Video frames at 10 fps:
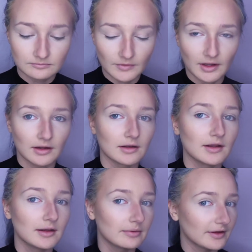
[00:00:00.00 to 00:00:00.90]
Okay, and
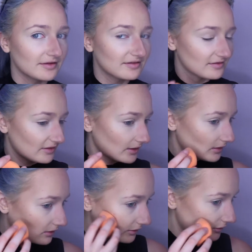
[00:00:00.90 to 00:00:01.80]
any places that
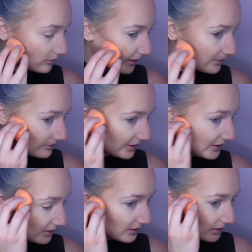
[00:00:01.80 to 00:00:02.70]
aren't quite
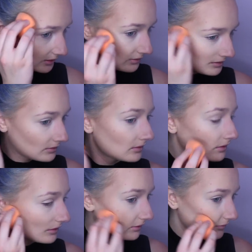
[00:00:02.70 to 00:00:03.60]
blended in
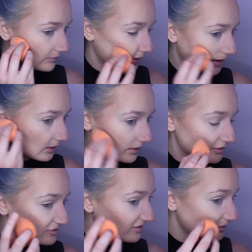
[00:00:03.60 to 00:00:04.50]
all the way, I
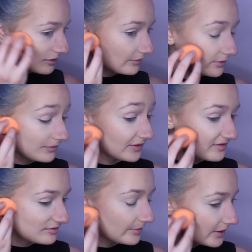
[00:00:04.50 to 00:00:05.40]
just go in with the
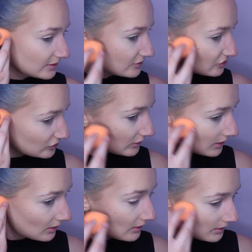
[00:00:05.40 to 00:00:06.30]
sponge
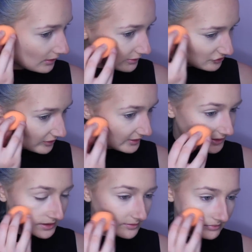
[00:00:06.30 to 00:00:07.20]
and try to
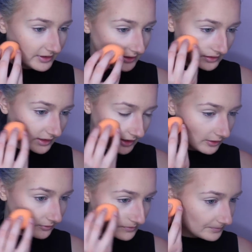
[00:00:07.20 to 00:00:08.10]
keep blending that out.